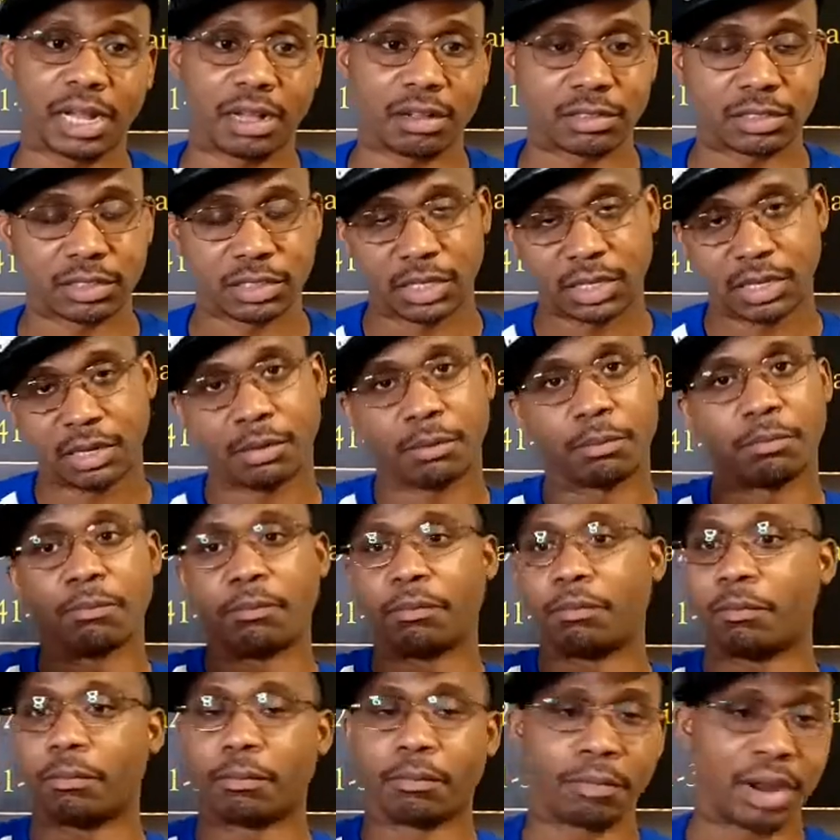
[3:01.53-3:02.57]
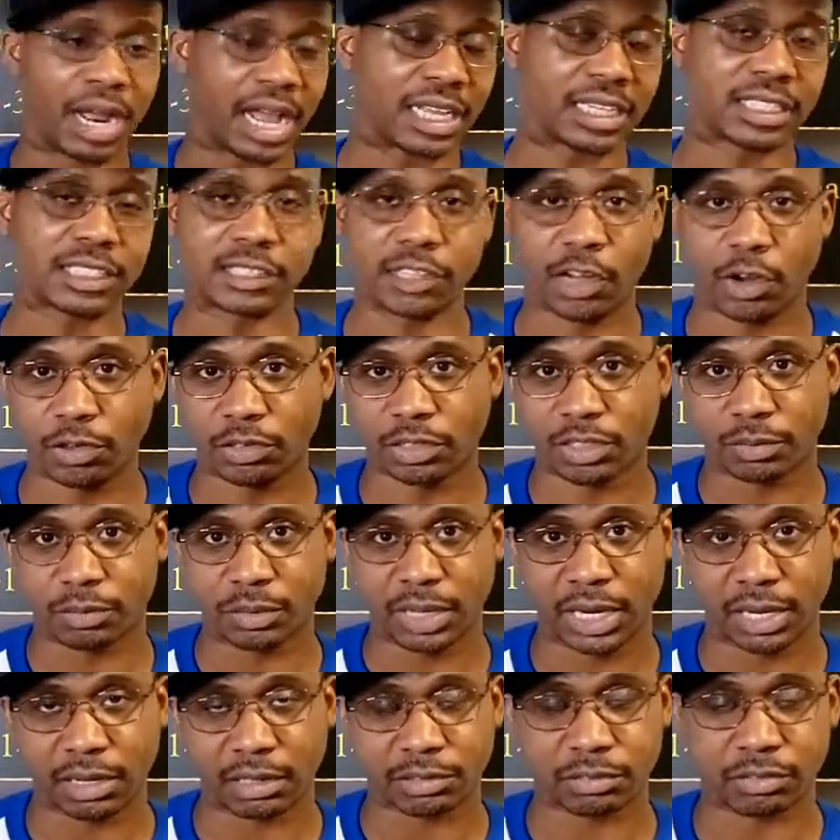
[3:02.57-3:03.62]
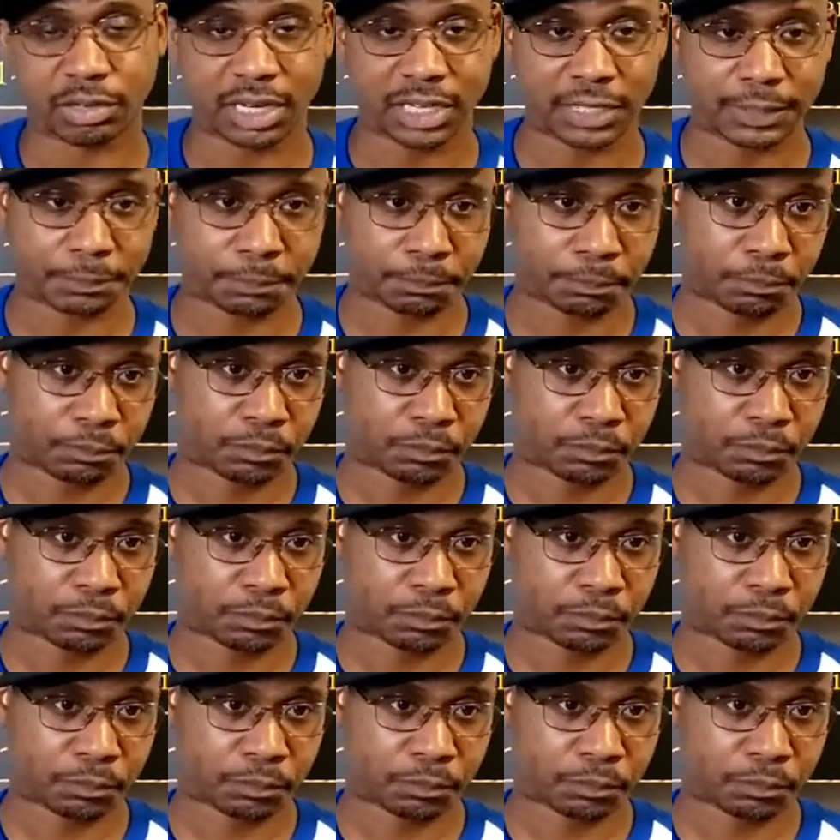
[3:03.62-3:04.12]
house, by Cirque them house, right?